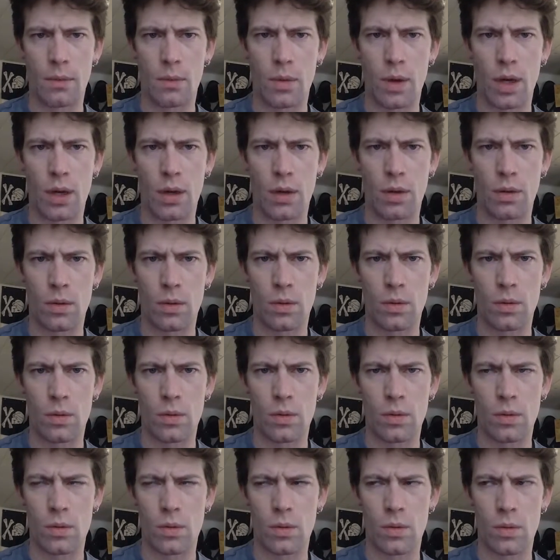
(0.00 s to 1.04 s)

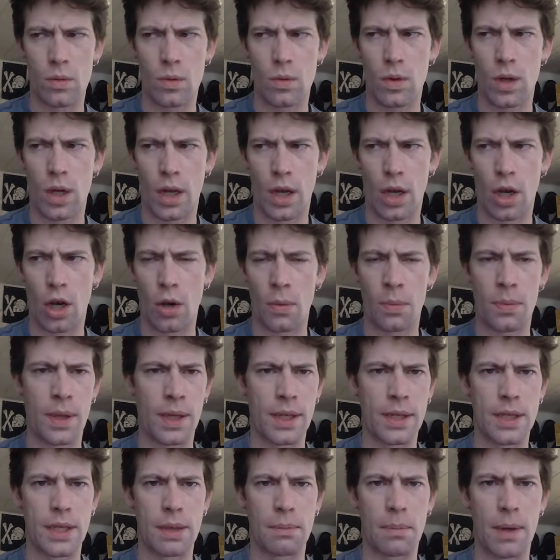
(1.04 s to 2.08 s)
well, I hope
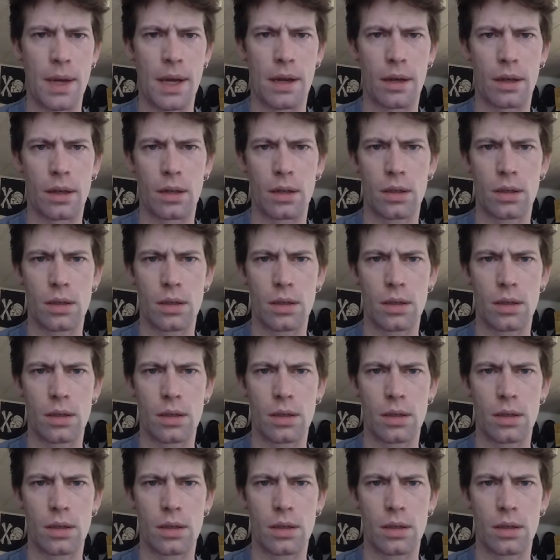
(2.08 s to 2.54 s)
things get better.